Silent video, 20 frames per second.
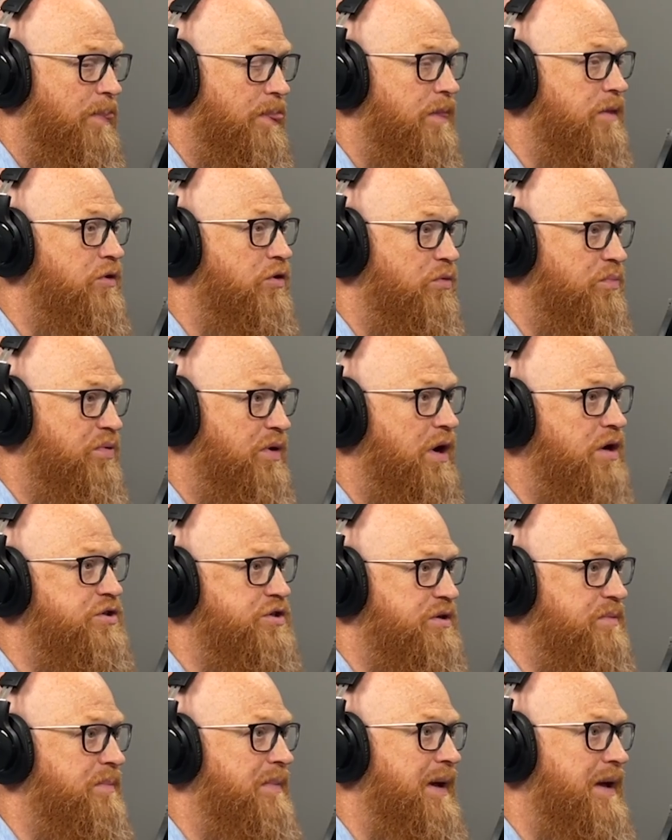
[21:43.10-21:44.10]
You're a
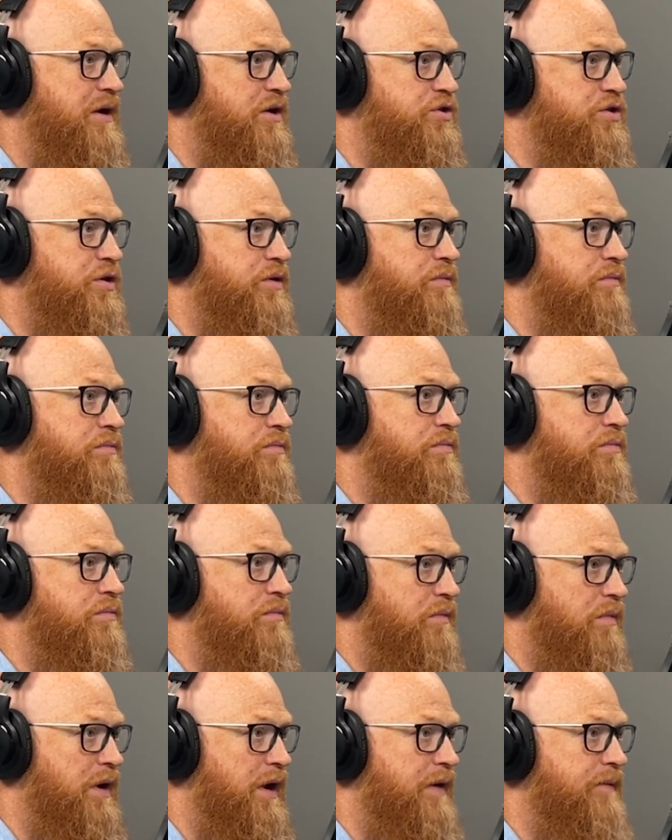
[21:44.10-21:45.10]
project manager,
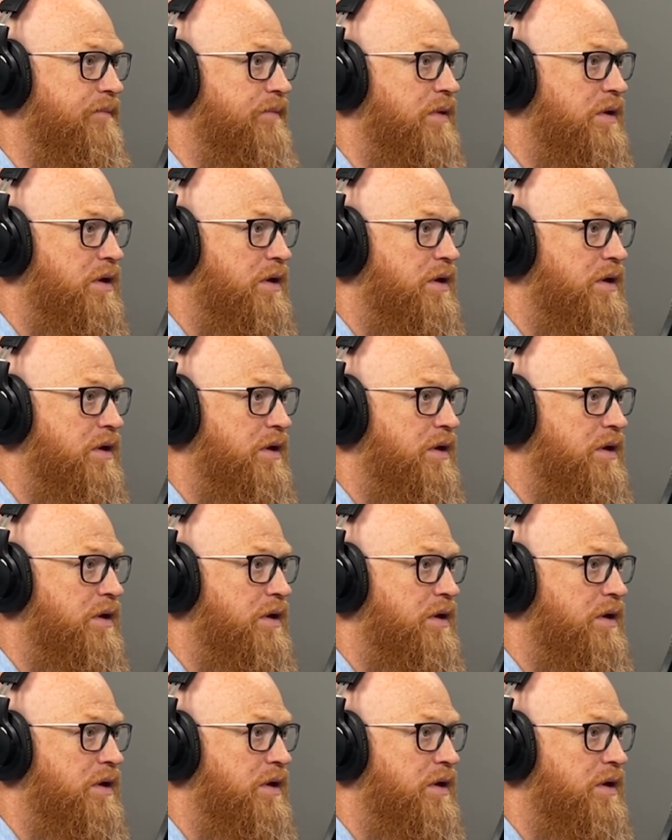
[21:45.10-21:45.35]
right?